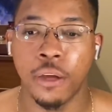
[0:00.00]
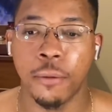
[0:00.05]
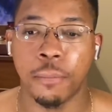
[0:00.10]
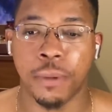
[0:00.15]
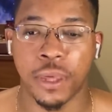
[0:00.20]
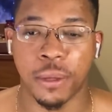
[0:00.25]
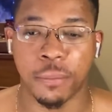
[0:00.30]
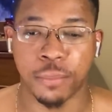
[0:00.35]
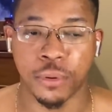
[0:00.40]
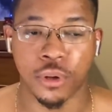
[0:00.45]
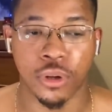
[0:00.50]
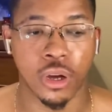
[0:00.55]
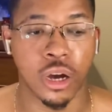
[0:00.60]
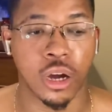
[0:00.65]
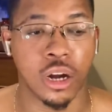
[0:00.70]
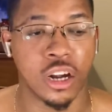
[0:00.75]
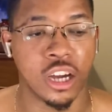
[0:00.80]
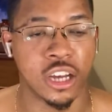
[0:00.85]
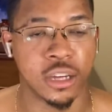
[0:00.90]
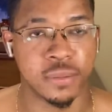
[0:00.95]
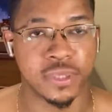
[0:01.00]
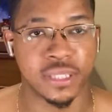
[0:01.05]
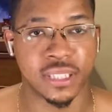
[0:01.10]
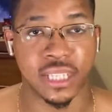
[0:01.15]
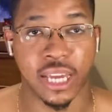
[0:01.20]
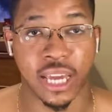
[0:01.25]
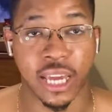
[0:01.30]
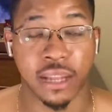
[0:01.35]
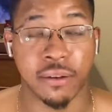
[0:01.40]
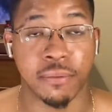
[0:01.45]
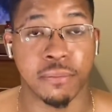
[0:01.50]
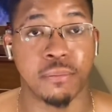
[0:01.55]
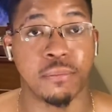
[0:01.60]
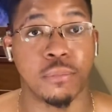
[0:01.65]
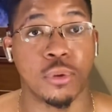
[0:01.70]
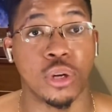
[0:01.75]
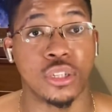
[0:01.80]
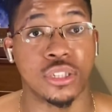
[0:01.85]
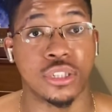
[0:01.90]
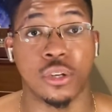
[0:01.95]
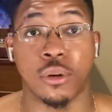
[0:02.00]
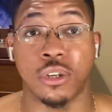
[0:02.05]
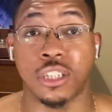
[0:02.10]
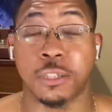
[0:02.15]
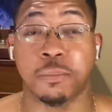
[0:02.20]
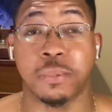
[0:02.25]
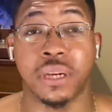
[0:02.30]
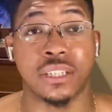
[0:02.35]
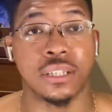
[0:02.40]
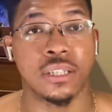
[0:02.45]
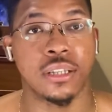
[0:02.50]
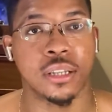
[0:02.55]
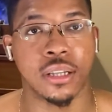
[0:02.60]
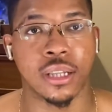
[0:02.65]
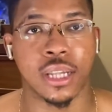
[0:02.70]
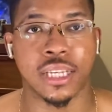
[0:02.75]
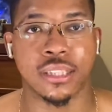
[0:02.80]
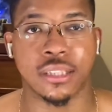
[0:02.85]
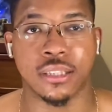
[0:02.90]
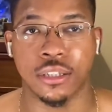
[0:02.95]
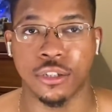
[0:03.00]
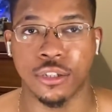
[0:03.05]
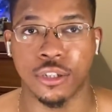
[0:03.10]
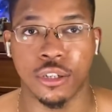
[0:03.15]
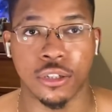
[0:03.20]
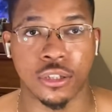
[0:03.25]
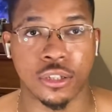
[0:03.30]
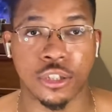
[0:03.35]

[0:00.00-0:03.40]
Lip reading: people are upset more so, especially the light-skinned girls.